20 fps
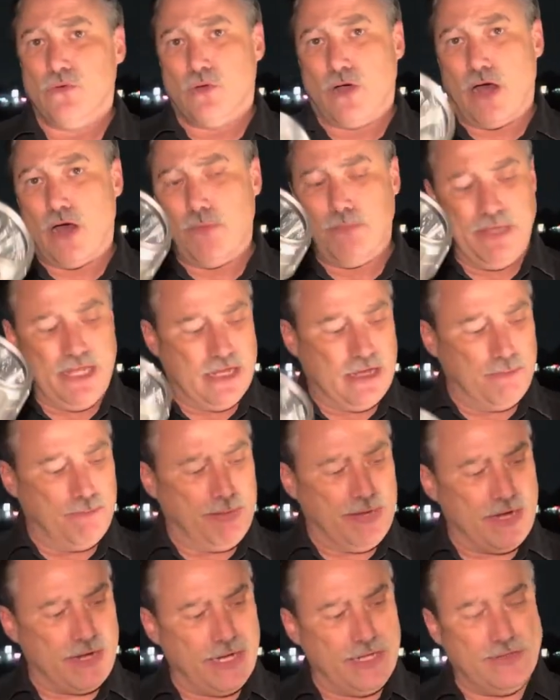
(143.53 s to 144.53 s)
I'll be
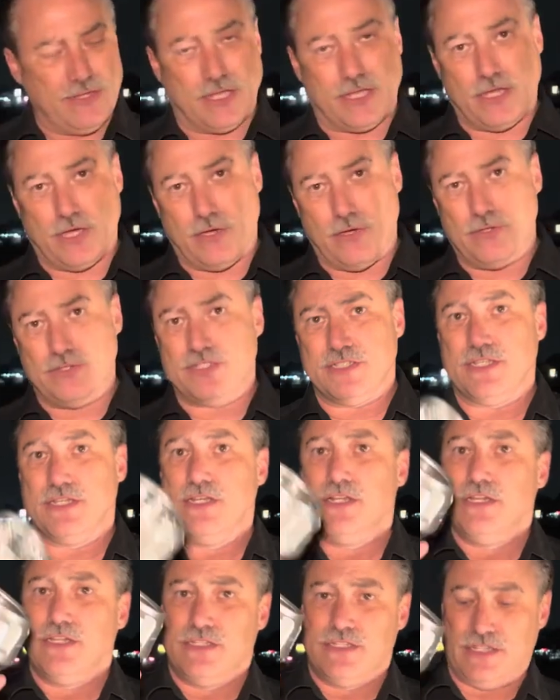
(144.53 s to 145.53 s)
comparing the Coast
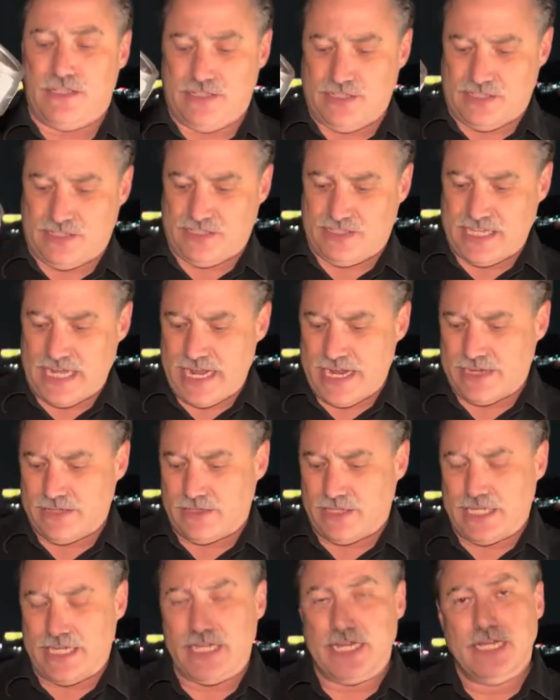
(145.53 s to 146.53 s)
to the
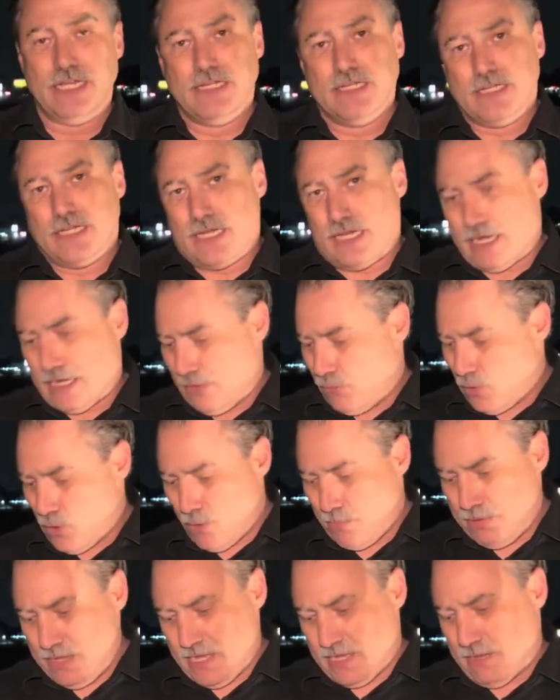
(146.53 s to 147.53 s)
Stanley. I
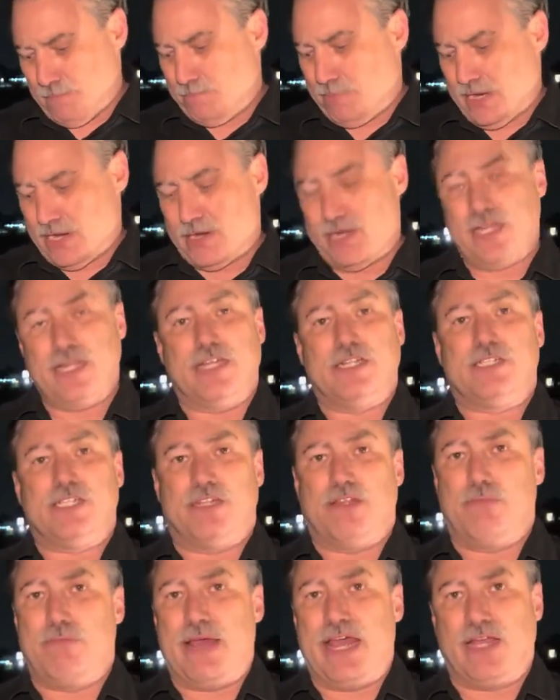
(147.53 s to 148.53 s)
won't be comparing it to
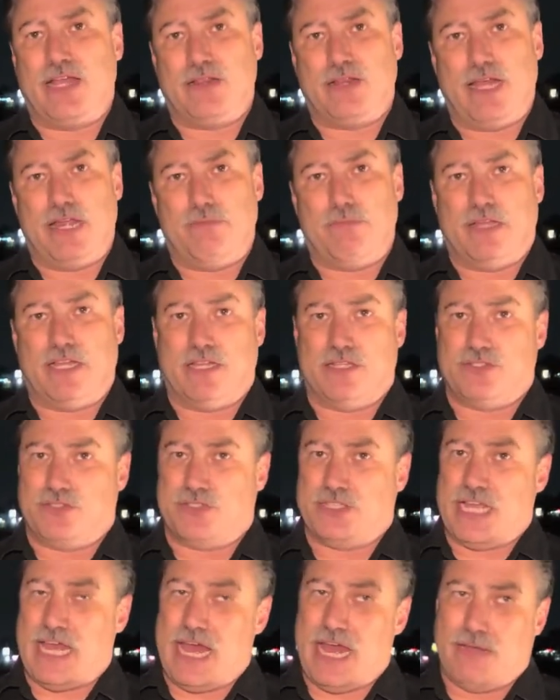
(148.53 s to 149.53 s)
the Maglite because
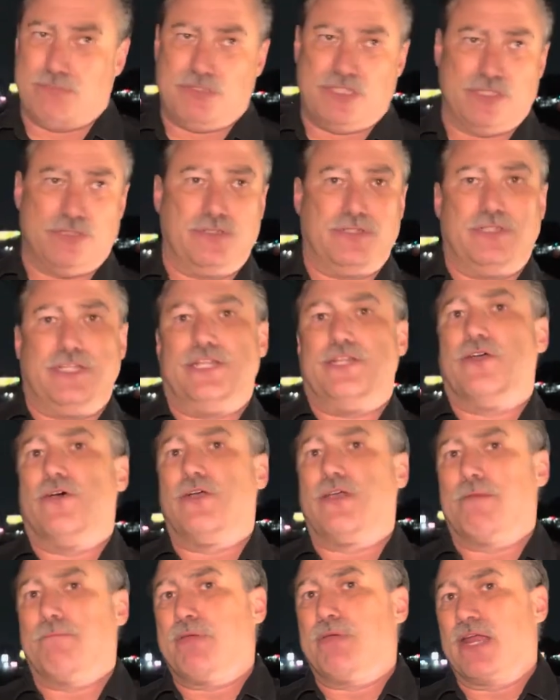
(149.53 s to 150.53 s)
there's absolutely no
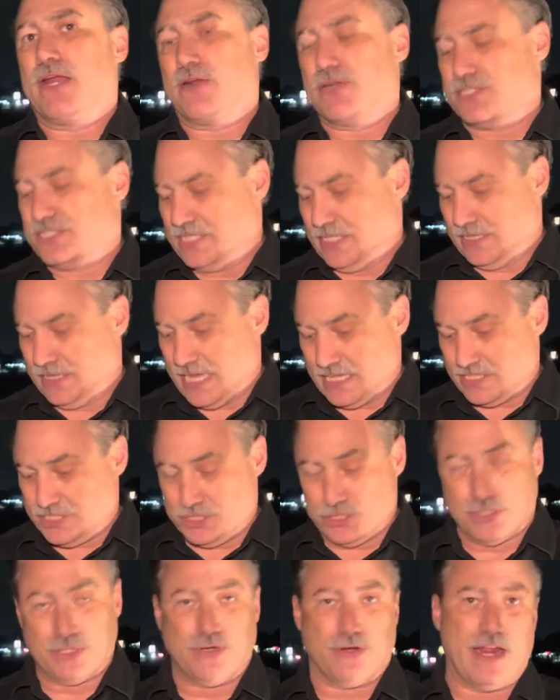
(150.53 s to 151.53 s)
comparison. That's
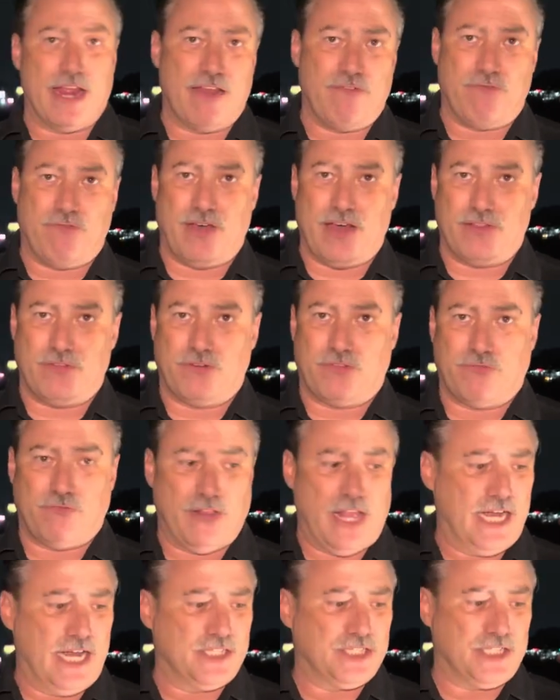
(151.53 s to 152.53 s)
your grandfather's
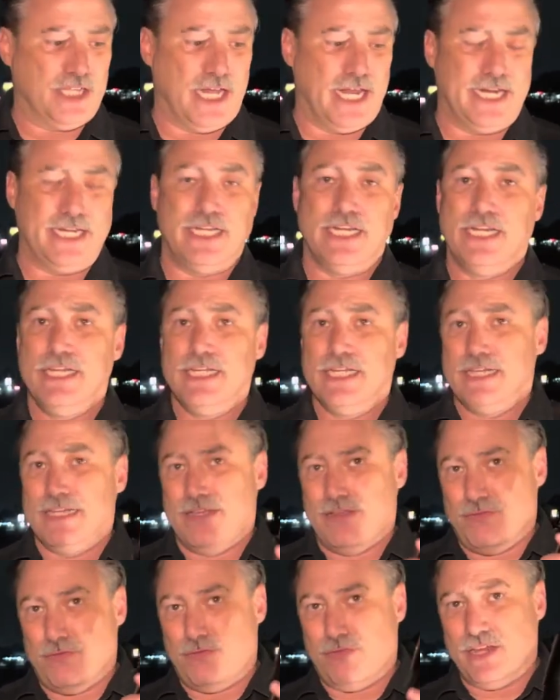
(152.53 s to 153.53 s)
flashlight.
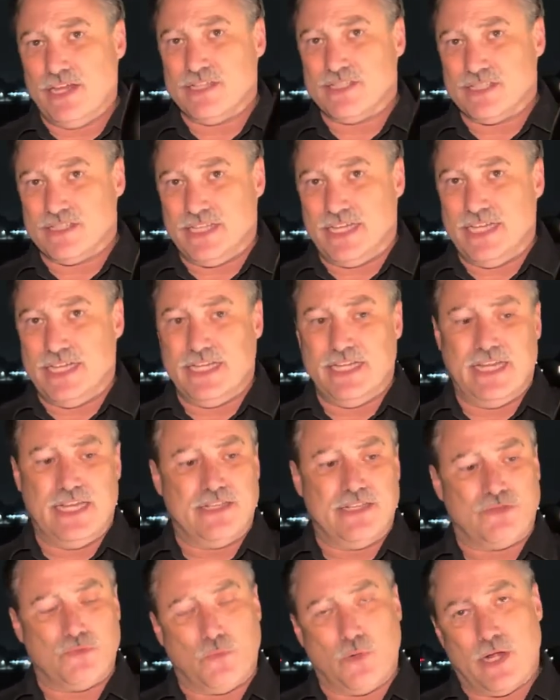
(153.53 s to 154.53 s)
This thing
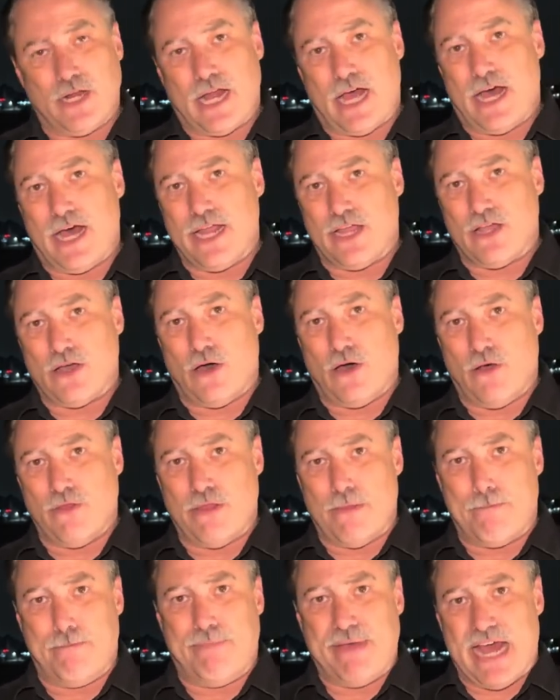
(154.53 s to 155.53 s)
is what I call
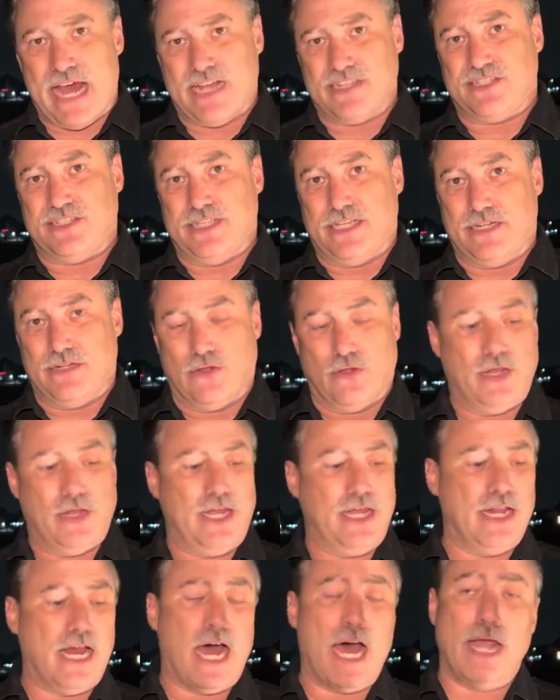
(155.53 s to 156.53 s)
the bat signal,
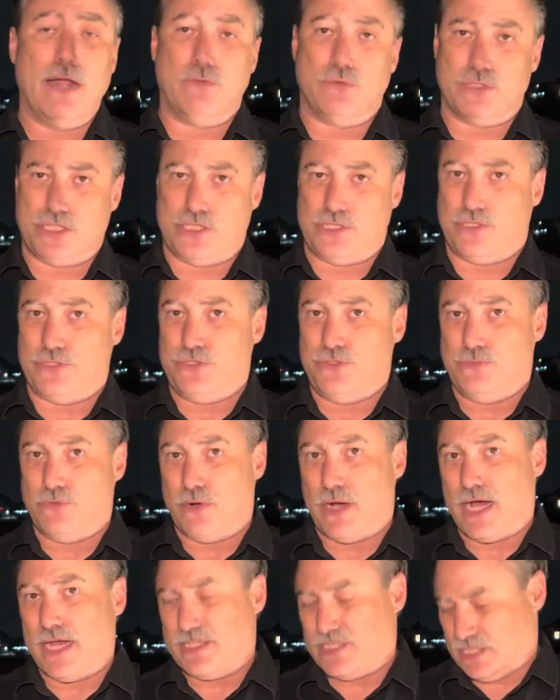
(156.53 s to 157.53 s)
and I will show you
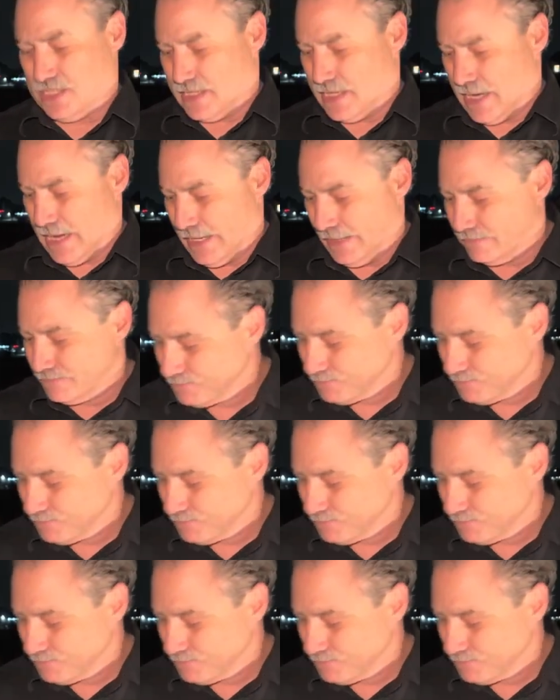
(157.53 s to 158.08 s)
why tonight.